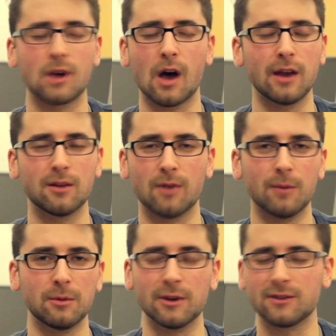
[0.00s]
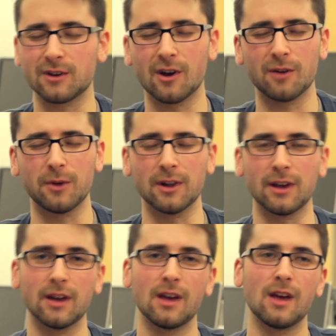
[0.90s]
kind of optimistic, not
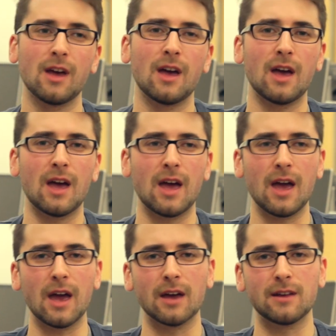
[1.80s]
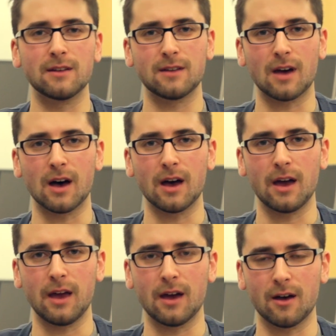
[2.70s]
really, and
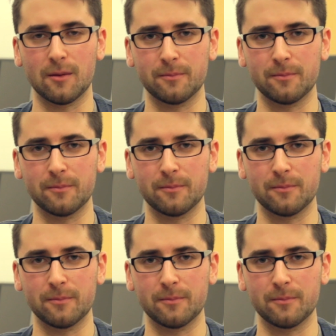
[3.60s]
I